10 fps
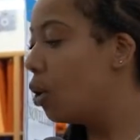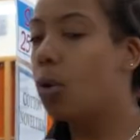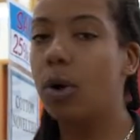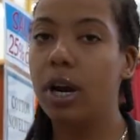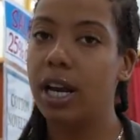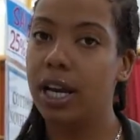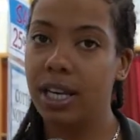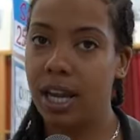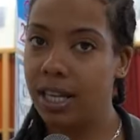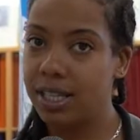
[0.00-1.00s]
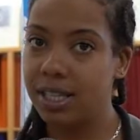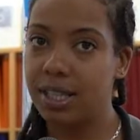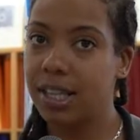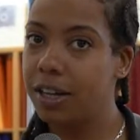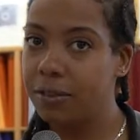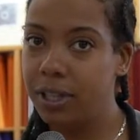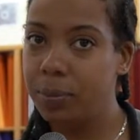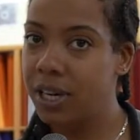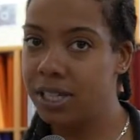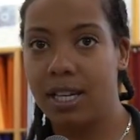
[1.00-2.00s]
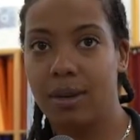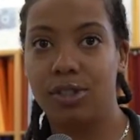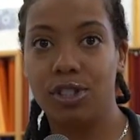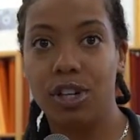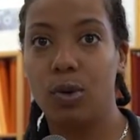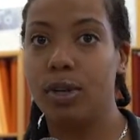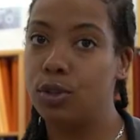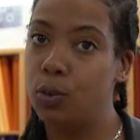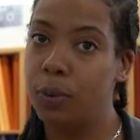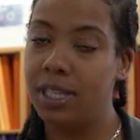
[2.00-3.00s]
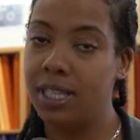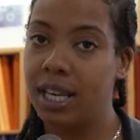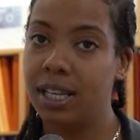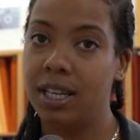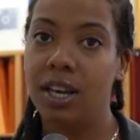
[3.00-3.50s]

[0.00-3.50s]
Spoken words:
or a nice, lovely button-down shirt or two-piece set,